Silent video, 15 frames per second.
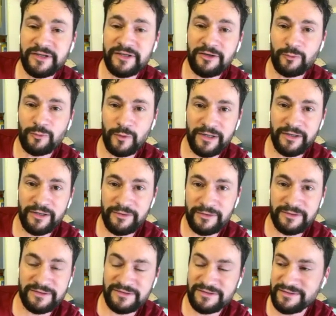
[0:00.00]
being on
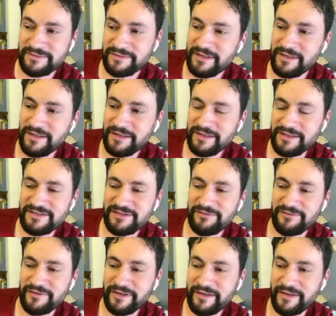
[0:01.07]
wires and
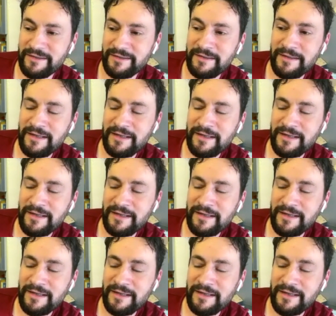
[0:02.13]
stuff like that.